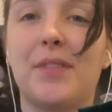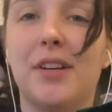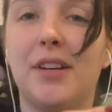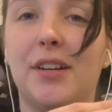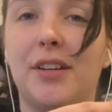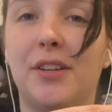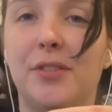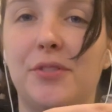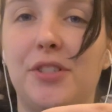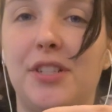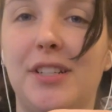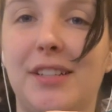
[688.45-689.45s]
a
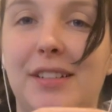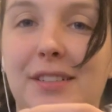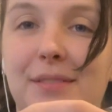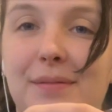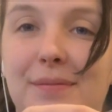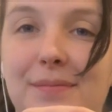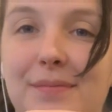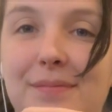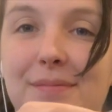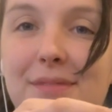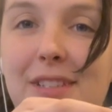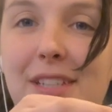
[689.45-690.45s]
coochie
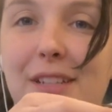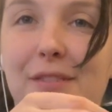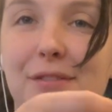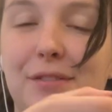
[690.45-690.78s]
leaf?